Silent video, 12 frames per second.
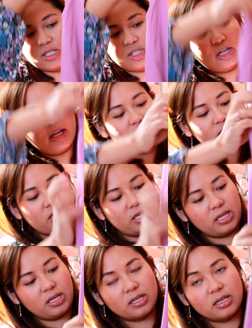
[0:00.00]

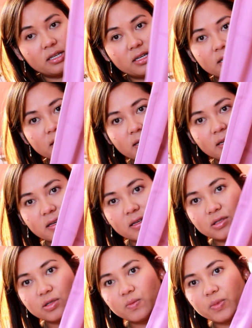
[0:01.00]
stretchy.
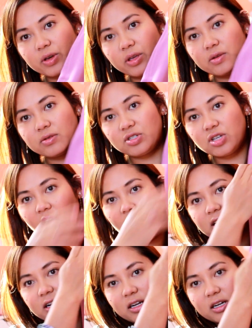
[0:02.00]
Super cute
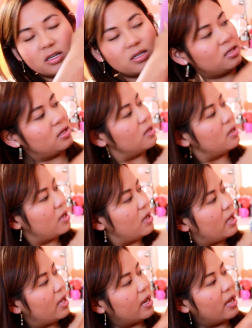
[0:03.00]
joggers.
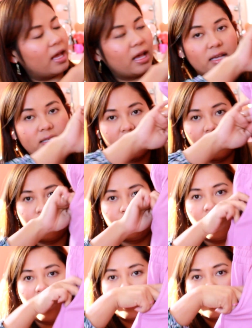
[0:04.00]
It has a
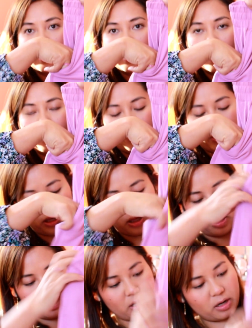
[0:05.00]
pocket up
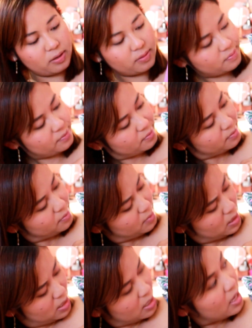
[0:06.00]
here.
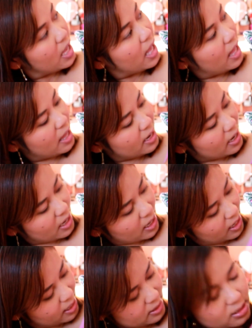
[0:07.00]
And then it
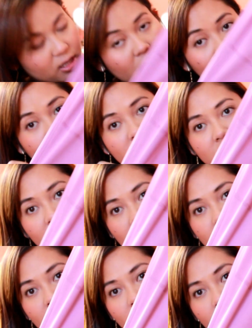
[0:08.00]
has cute
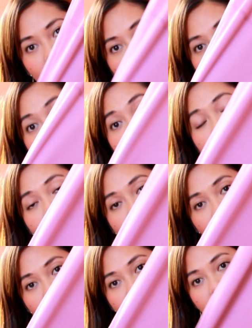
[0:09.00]

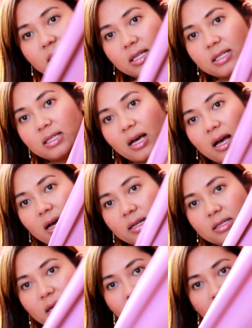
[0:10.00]
stitching
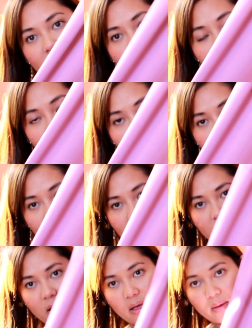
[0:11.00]
designed on
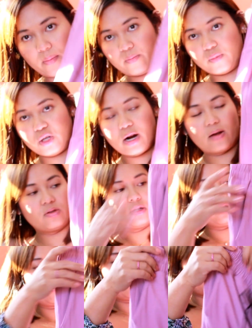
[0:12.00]
the
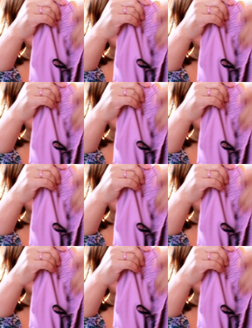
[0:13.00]
trouser or the